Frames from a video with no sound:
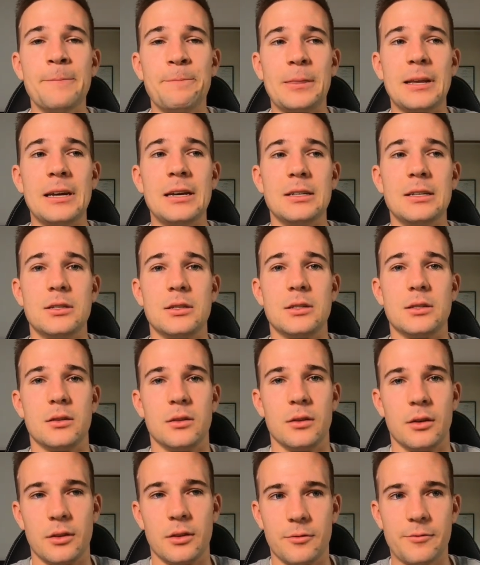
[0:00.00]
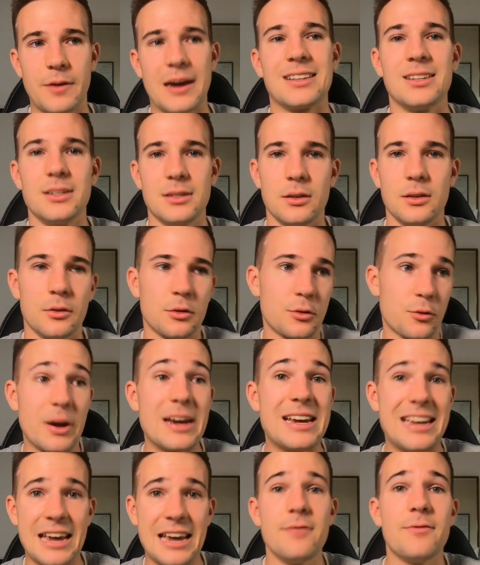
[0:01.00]
is the the factors, the three
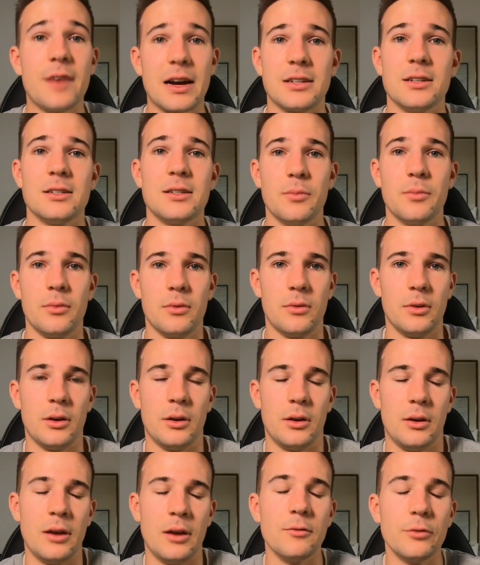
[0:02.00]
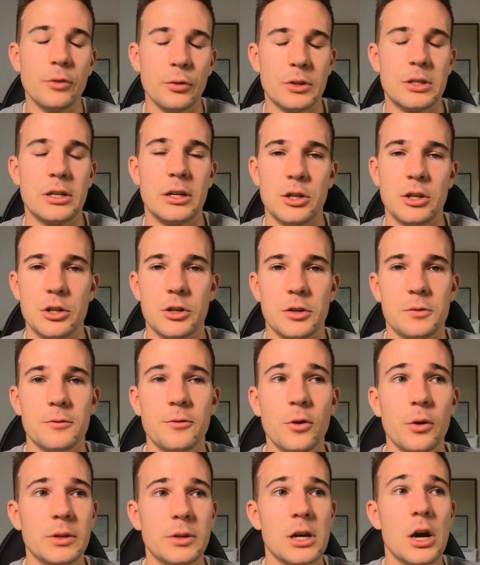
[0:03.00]
key factors in, influencing endurance
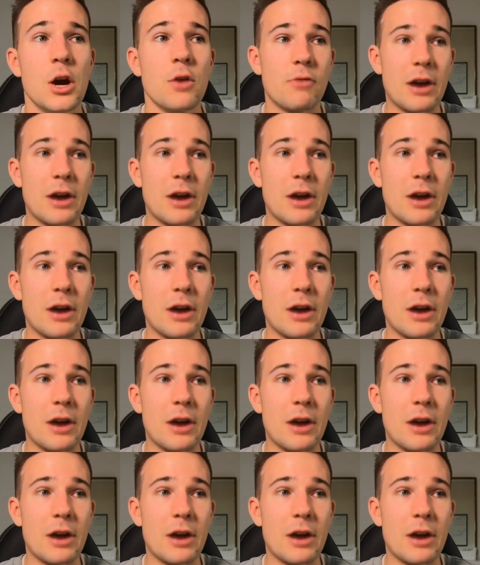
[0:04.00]
performance.